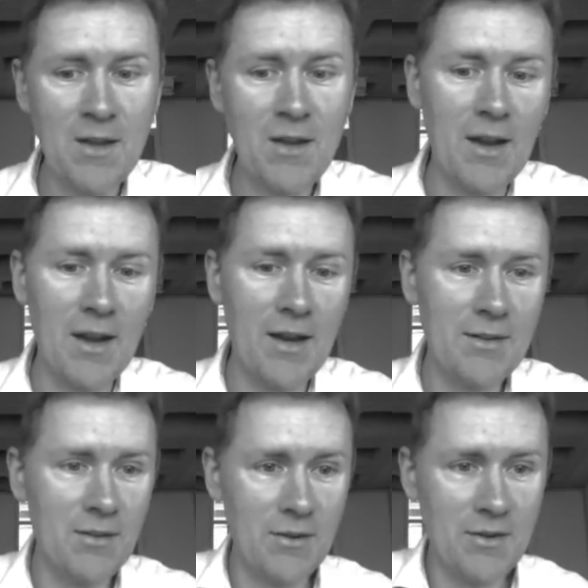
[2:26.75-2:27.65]
and
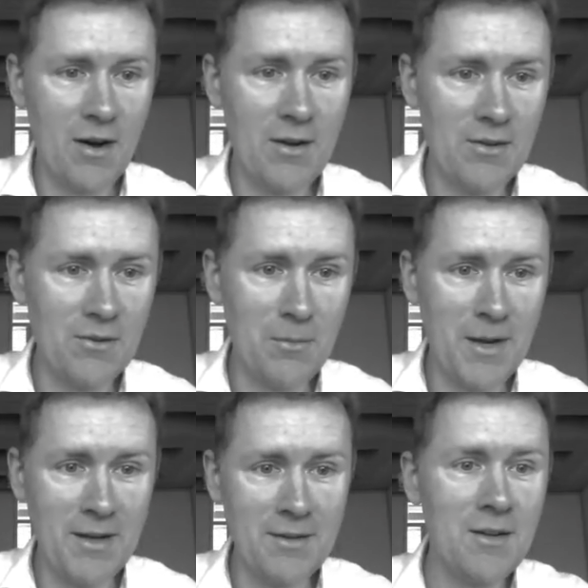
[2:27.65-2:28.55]
the target
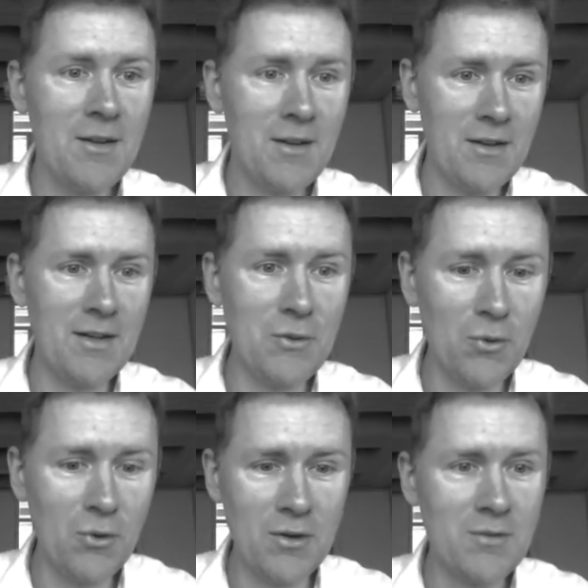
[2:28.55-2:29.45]
domain in
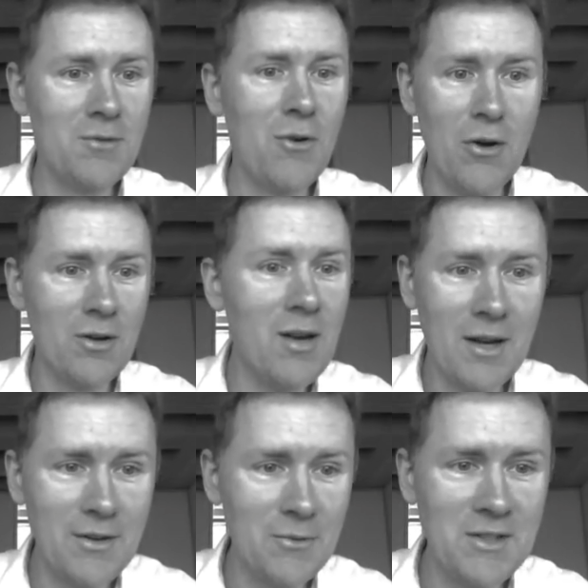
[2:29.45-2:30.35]
your
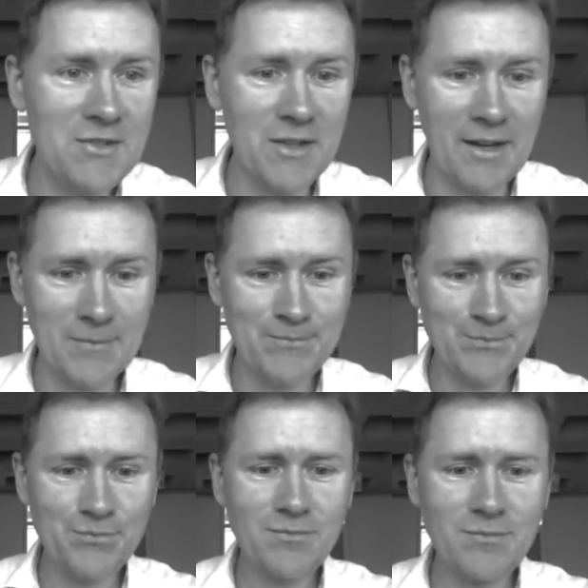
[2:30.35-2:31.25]
online reasoning.
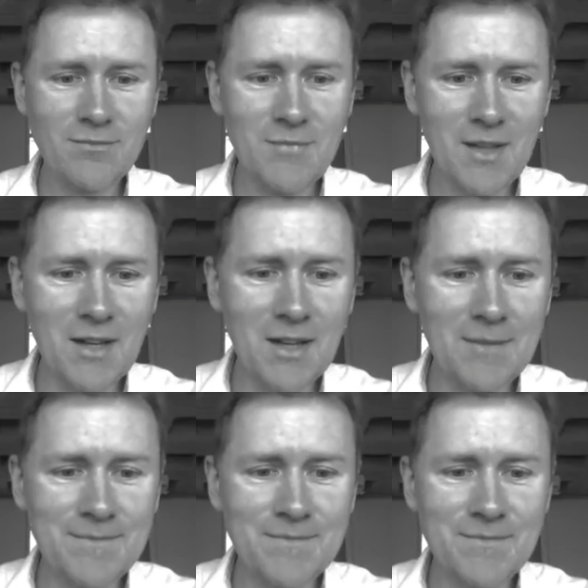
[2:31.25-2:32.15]

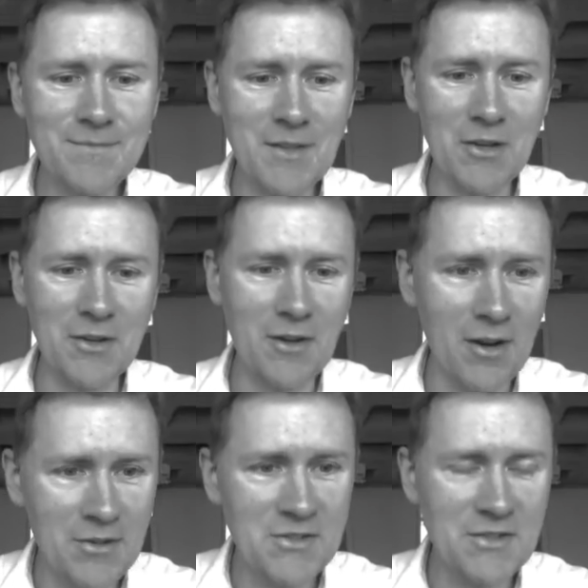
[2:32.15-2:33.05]
Um, there are
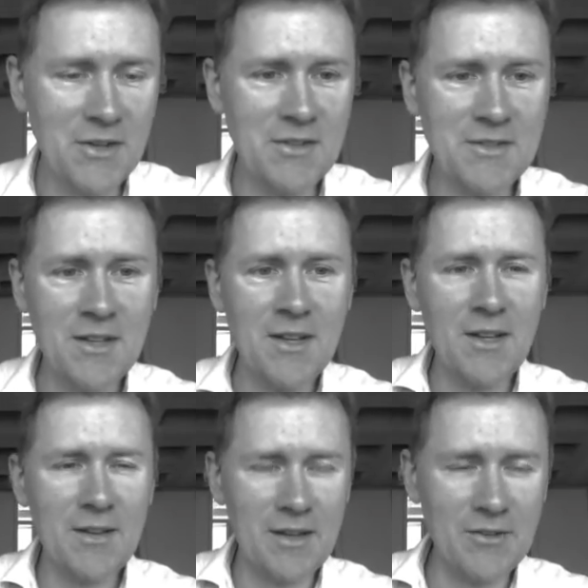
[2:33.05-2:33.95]
other studies
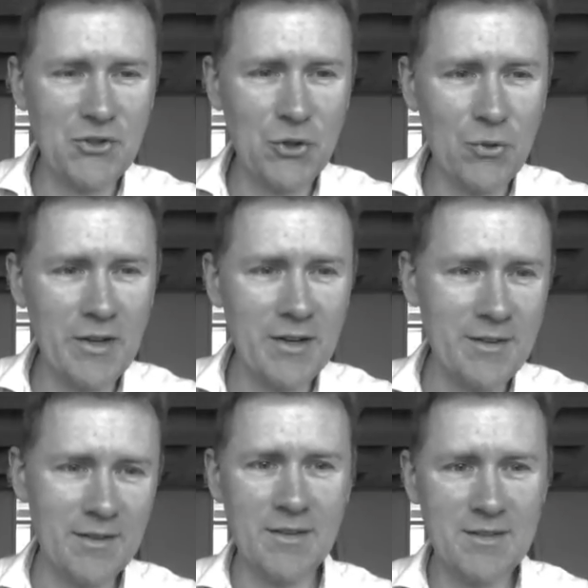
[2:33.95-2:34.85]
that show that
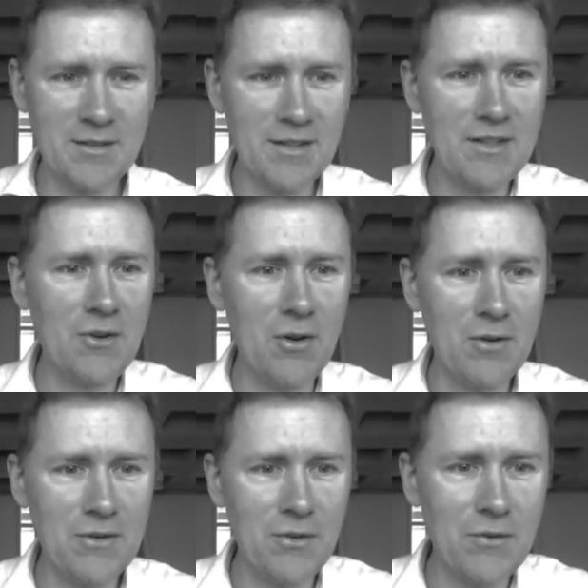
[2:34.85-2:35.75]
this link
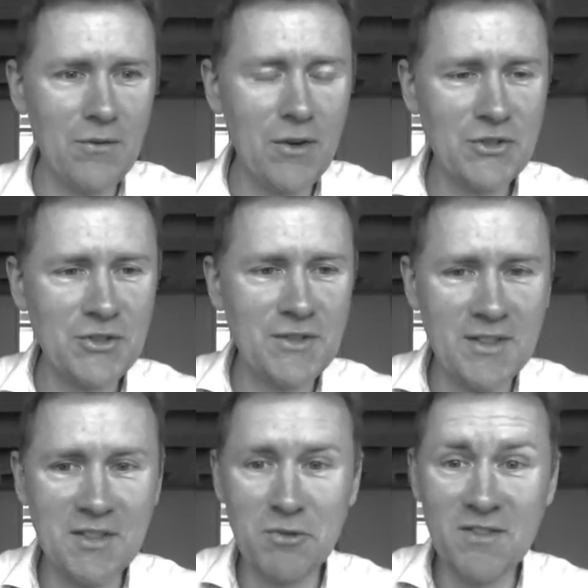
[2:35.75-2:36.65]
also functions
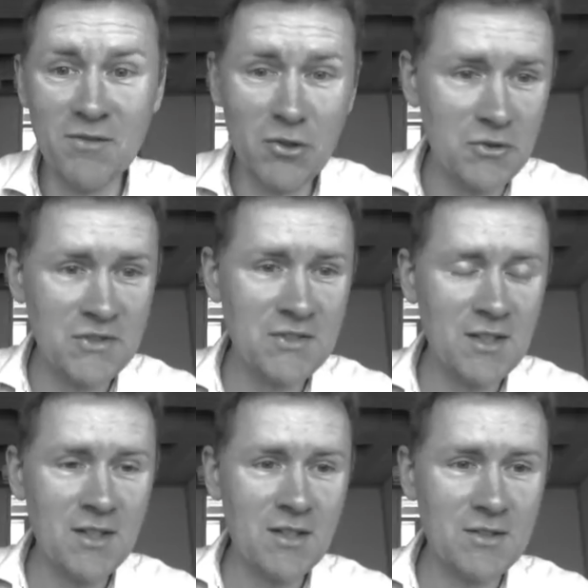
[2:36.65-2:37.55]
in reverse,
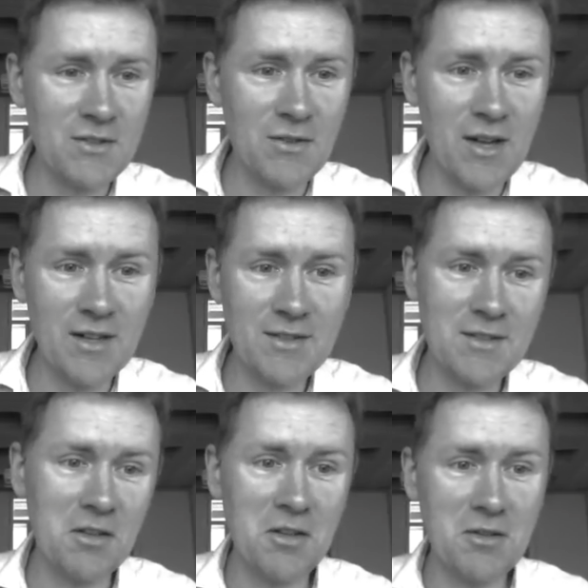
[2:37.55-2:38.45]
so that
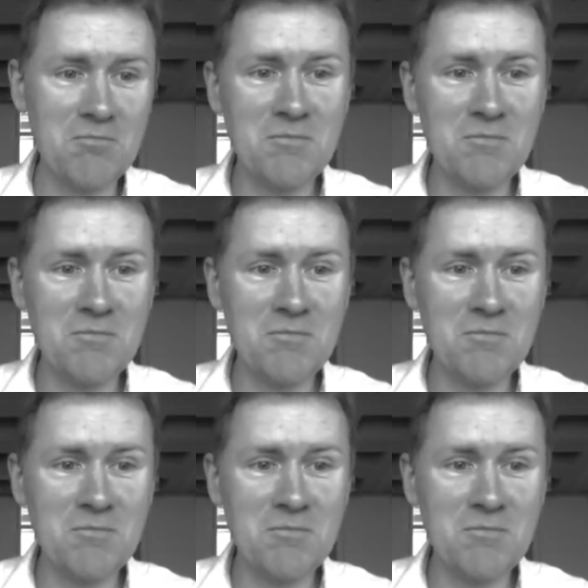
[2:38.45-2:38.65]
um,